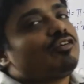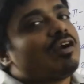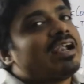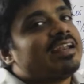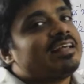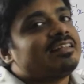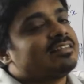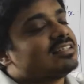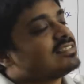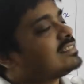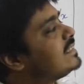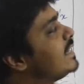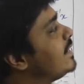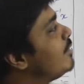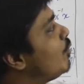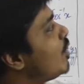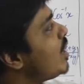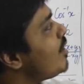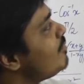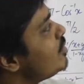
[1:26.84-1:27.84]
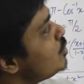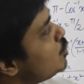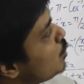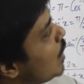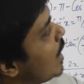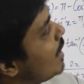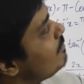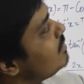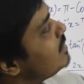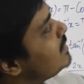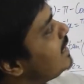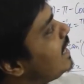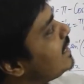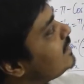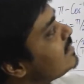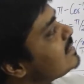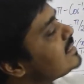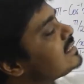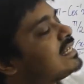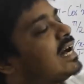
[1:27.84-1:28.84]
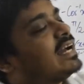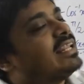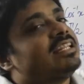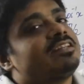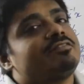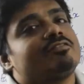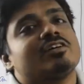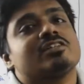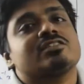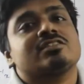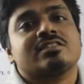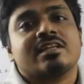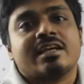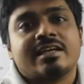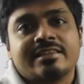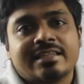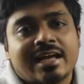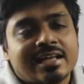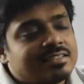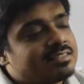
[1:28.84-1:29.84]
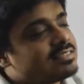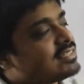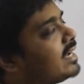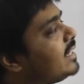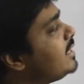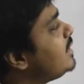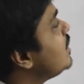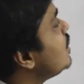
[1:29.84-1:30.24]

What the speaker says: writing this thing, what I will do, I will take this sine inverse in that side.